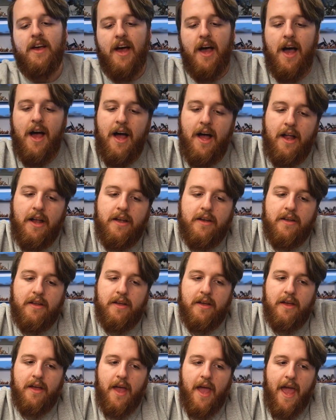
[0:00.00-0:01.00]
And
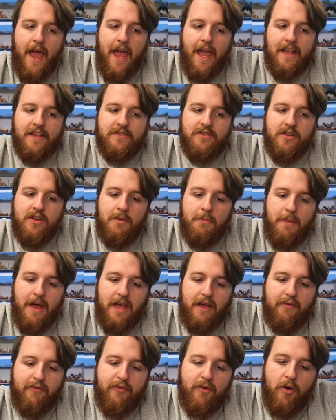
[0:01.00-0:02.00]
it's going to
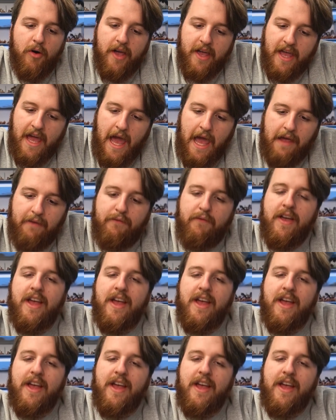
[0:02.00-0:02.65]
make 40k